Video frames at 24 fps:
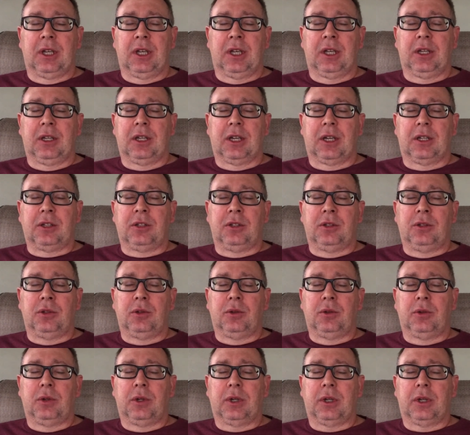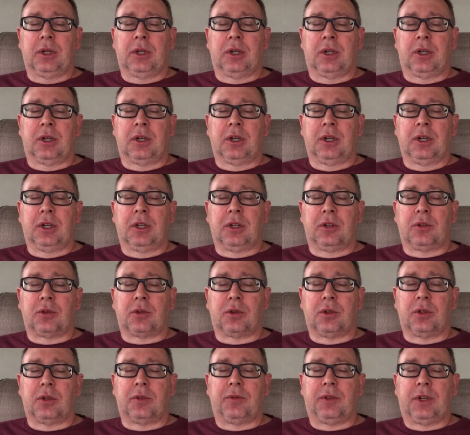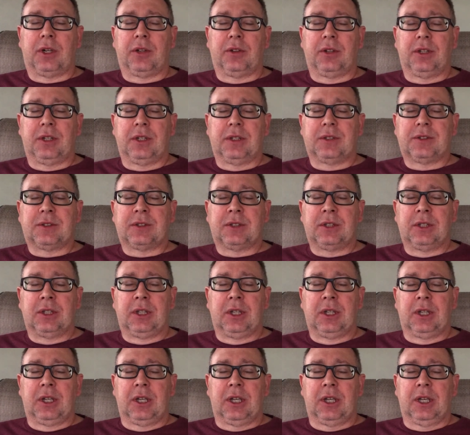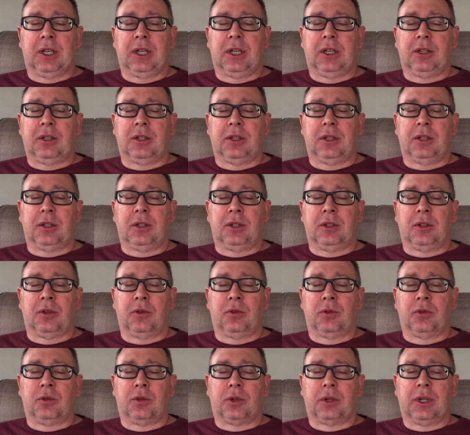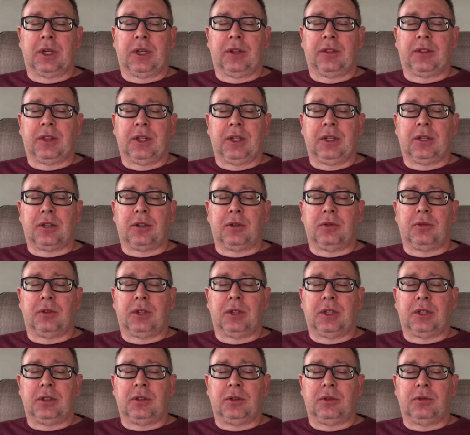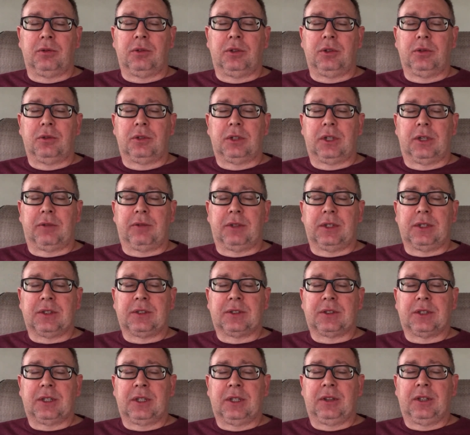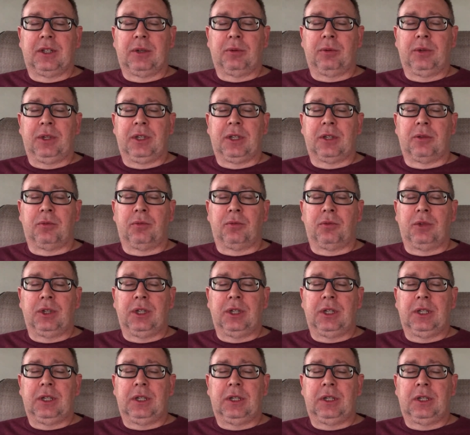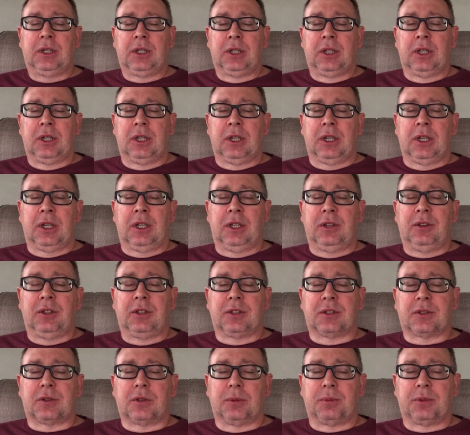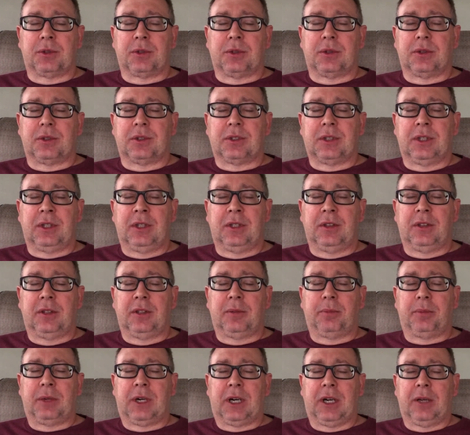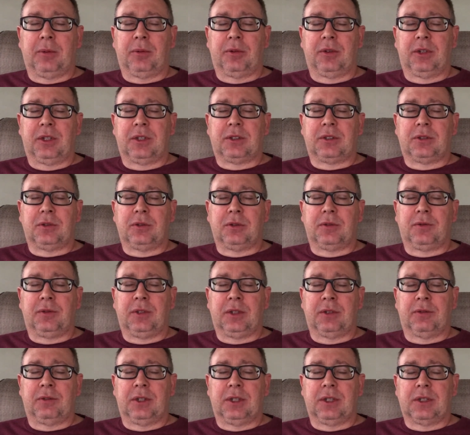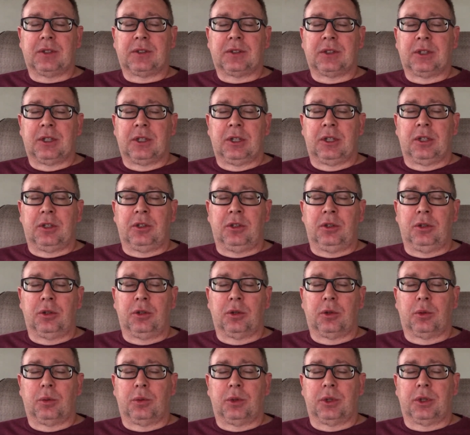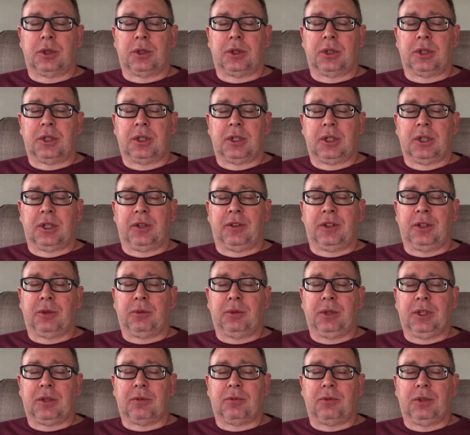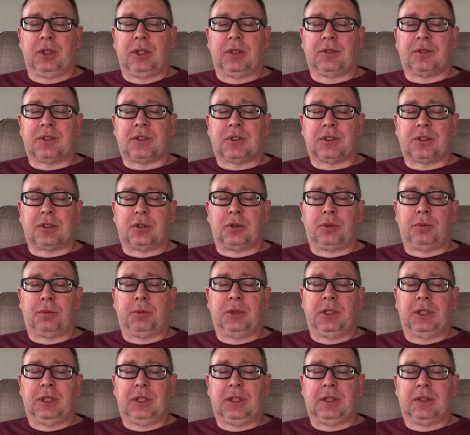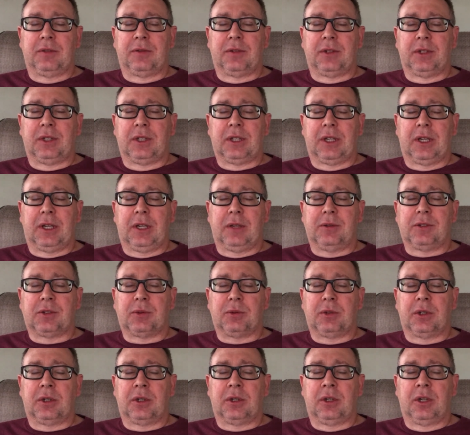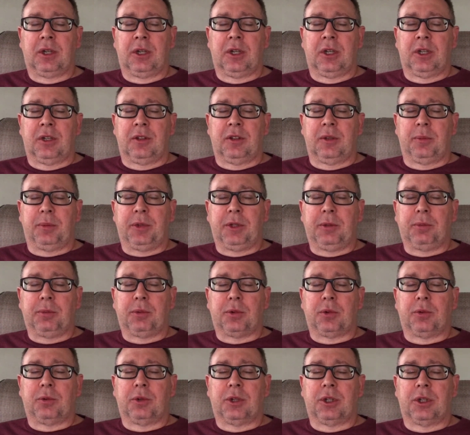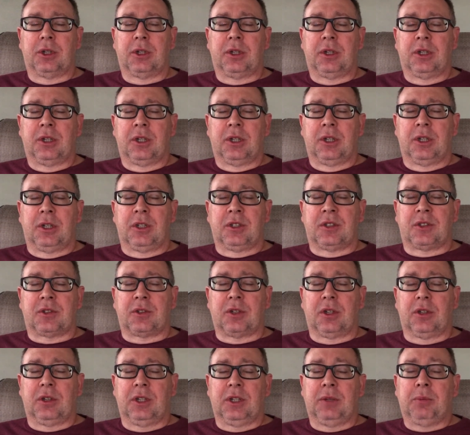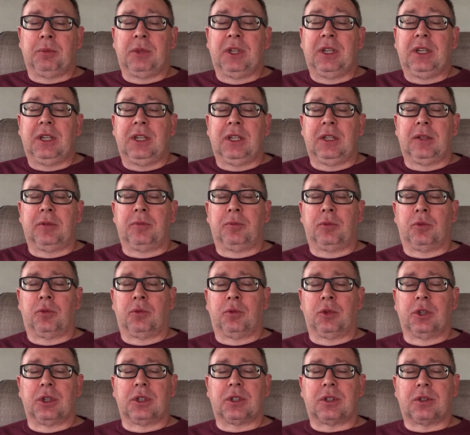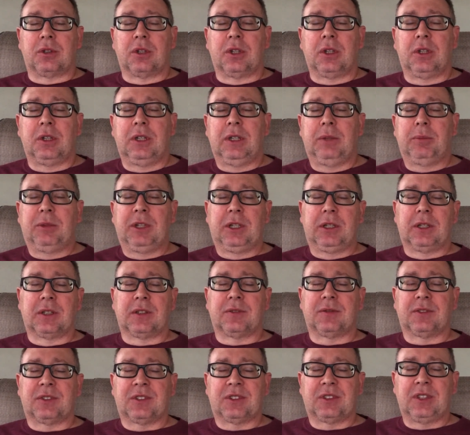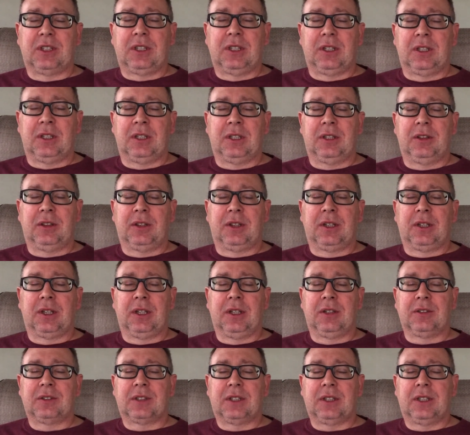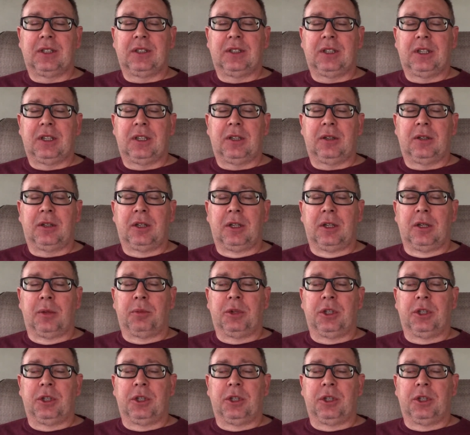And God, you are in control of all this. And Lord, I thank you that you do love us and that we can read in the scriptures, in the Bible that you have given us, your word, that we can read of so many different times where the people were struggling. Many were struggling because of sin and things they had done.